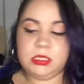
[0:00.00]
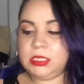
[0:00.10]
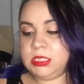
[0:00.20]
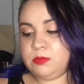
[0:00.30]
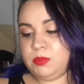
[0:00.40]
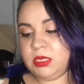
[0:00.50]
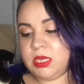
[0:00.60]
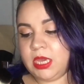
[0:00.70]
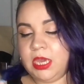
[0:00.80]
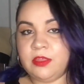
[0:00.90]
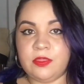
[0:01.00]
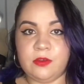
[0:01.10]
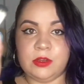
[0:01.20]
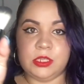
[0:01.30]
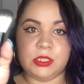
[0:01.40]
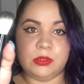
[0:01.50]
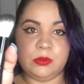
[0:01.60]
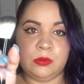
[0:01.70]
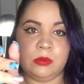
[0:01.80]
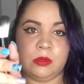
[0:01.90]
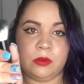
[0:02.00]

This is BK32.